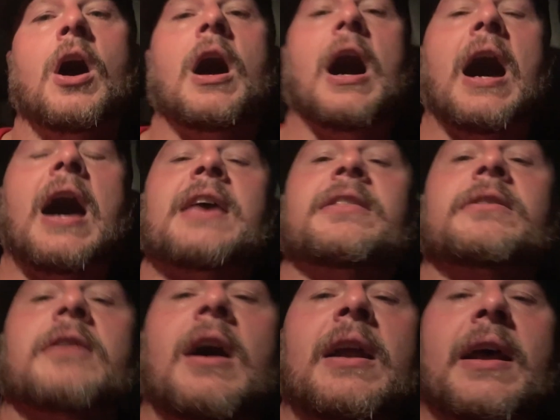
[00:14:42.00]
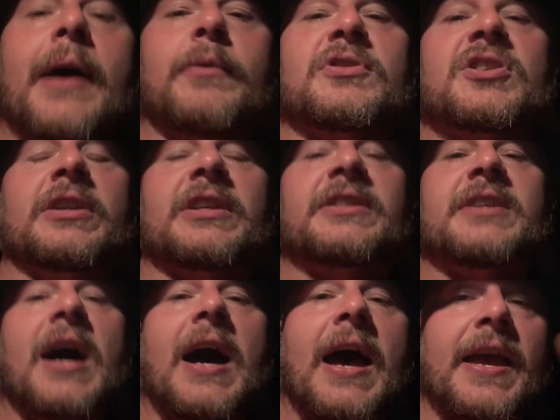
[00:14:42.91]
I thought I was gonna
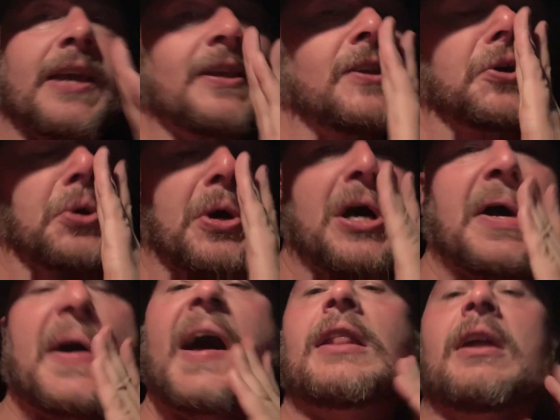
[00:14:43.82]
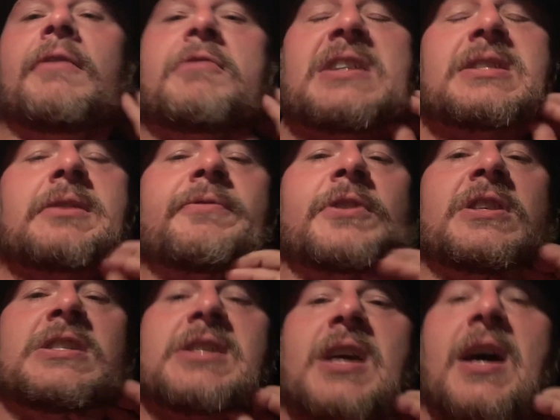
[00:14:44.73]
die. You know, uh, I love wrestling for
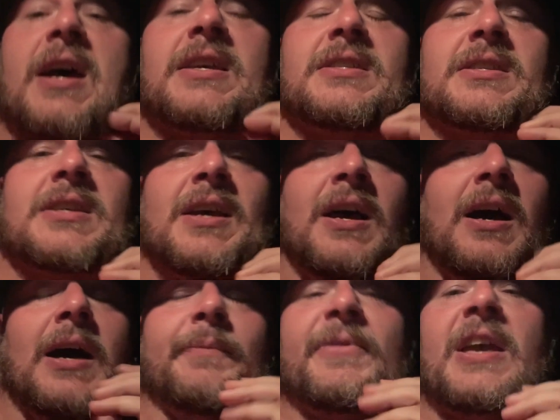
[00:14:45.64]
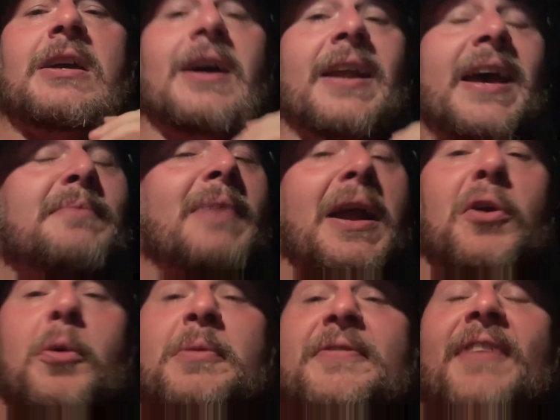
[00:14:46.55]
these guys. Uh, thank God I had my
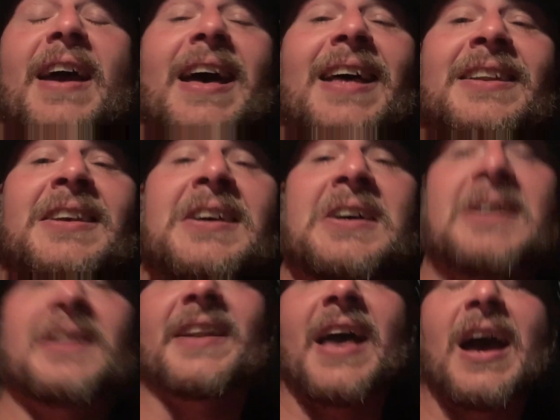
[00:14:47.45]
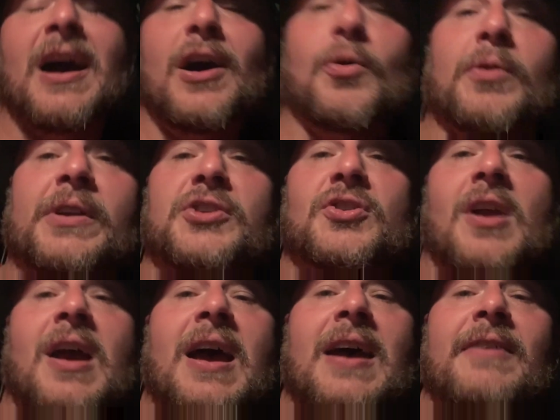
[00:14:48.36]
Ryobi fan. Now we're gonna
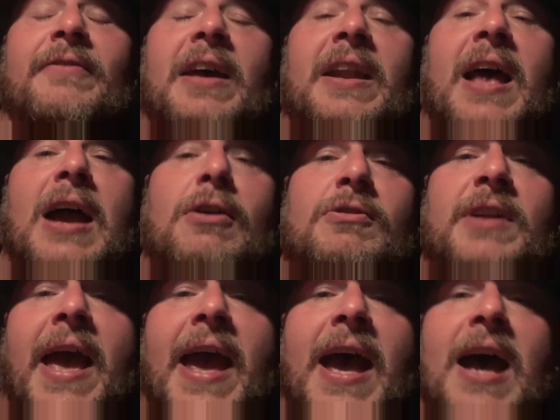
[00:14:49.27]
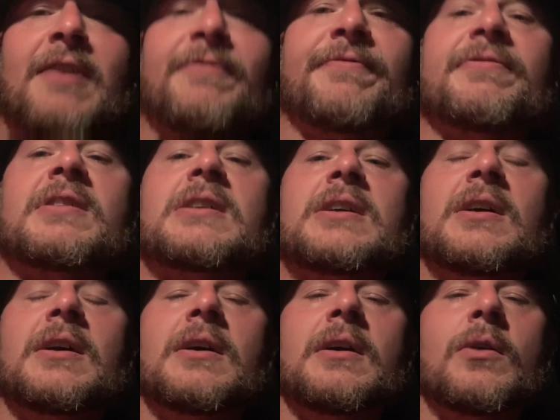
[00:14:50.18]
drive an hour and a half.
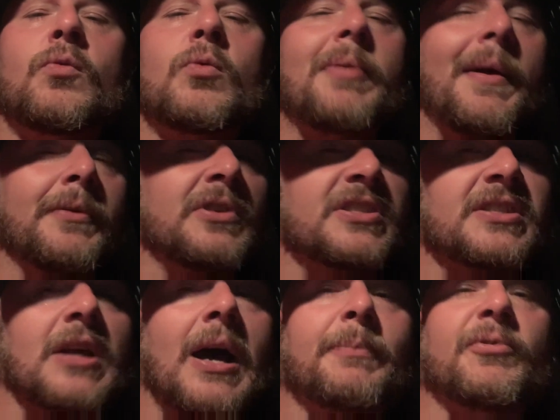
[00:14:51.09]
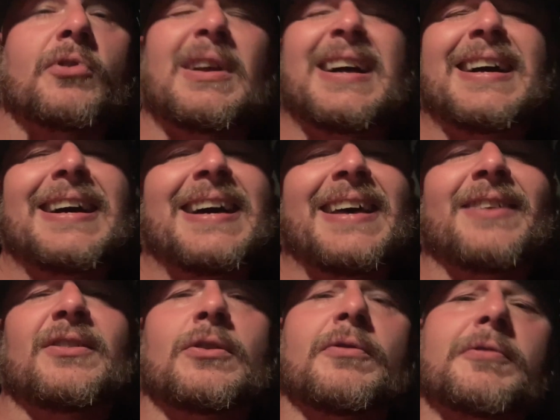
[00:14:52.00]
We're probably gonna stop for, ah, I
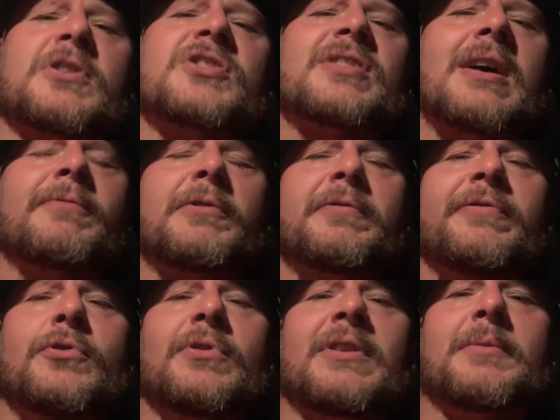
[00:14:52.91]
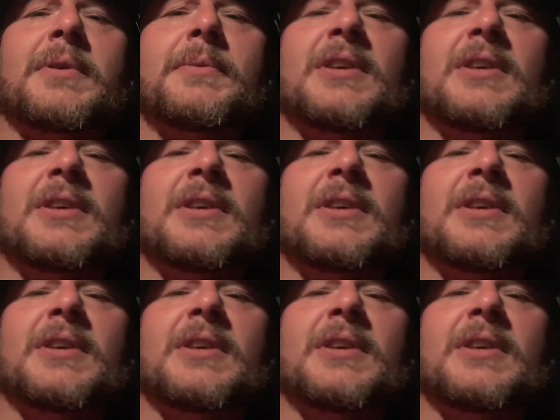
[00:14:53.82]
don't know if we're gonna stop for food, but maybe,